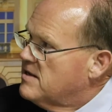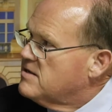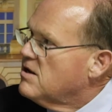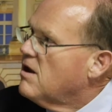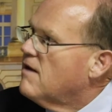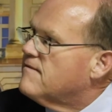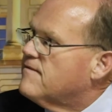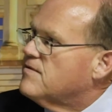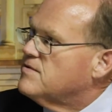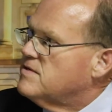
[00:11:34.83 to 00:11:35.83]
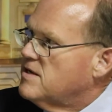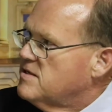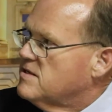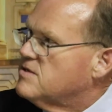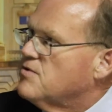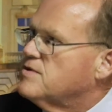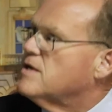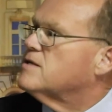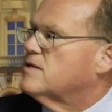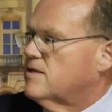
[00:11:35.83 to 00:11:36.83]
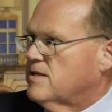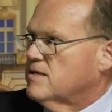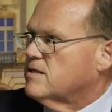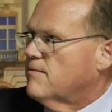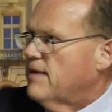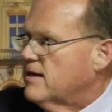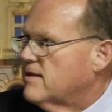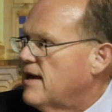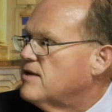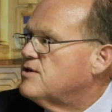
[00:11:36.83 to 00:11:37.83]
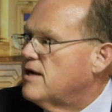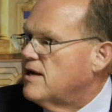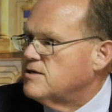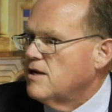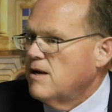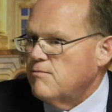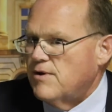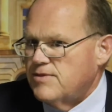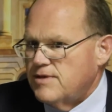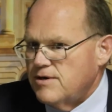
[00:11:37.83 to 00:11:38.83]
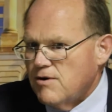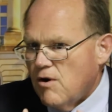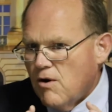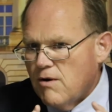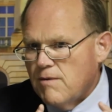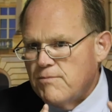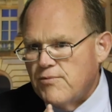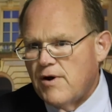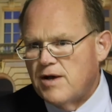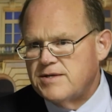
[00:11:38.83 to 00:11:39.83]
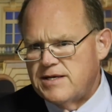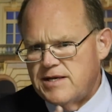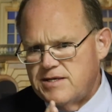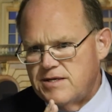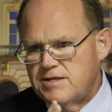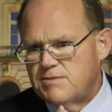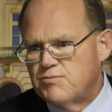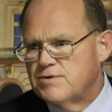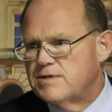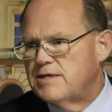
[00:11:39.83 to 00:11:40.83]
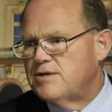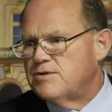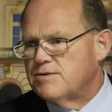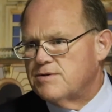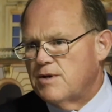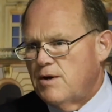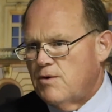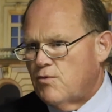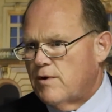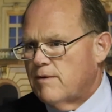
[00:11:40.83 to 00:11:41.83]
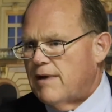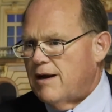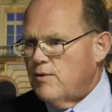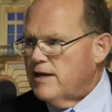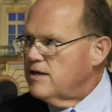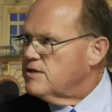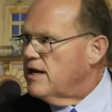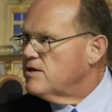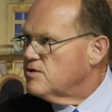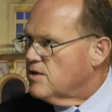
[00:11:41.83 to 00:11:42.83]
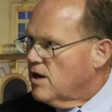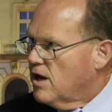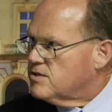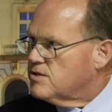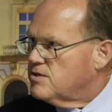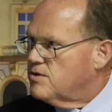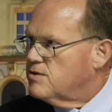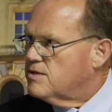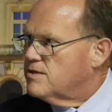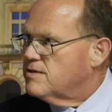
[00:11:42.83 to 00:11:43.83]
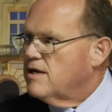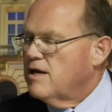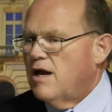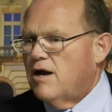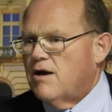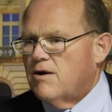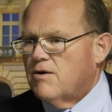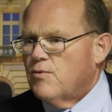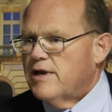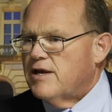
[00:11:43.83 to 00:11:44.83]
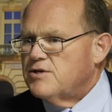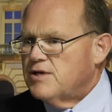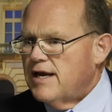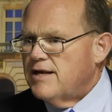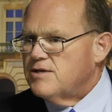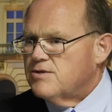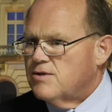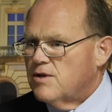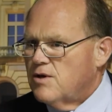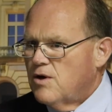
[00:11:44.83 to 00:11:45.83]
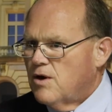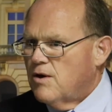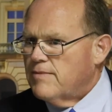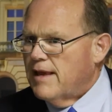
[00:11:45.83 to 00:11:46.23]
It's not for judges or justices to make that change, but there are processes and procedures whereby we can change the Constitution or we can change the law.